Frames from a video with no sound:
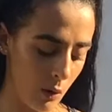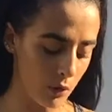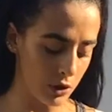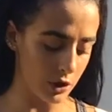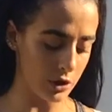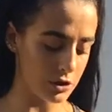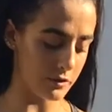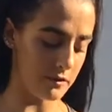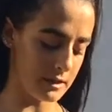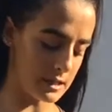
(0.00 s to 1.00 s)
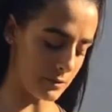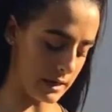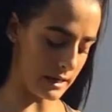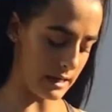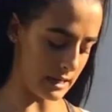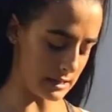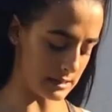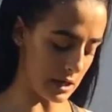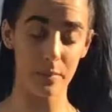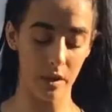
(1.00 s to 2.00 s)
What you're going to do for this one
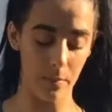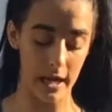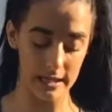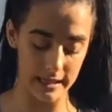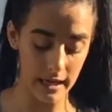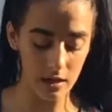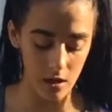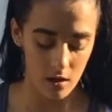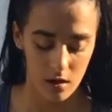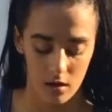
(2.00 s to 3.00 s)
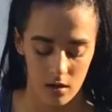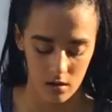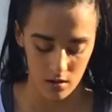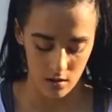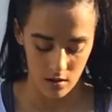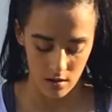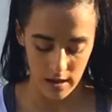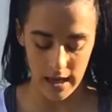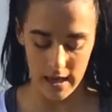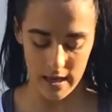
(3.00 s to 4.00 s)
is step on the band again
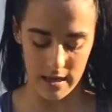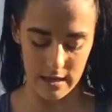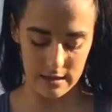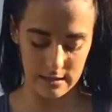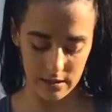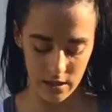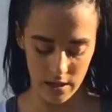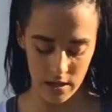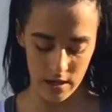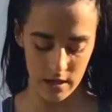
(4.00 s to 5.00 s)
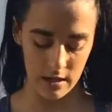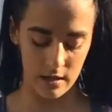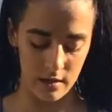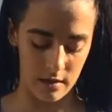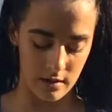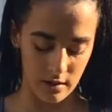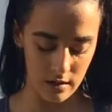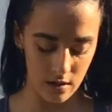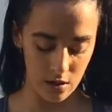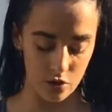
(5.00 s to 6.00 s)
and
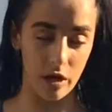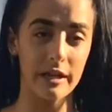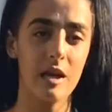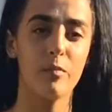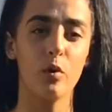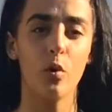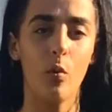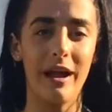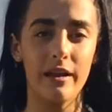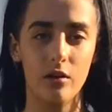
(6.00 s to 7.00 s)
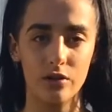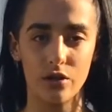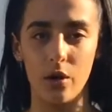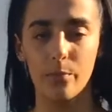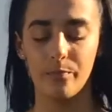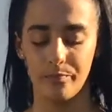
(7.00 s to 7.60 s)
try to keep all your weight on top.